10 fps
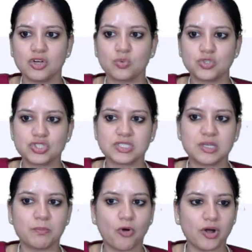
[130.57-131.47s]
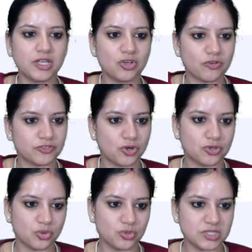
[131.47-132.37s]
which is the body of your
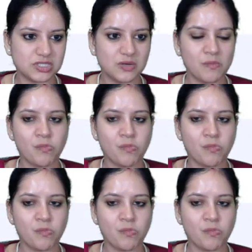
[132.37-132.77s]
toast.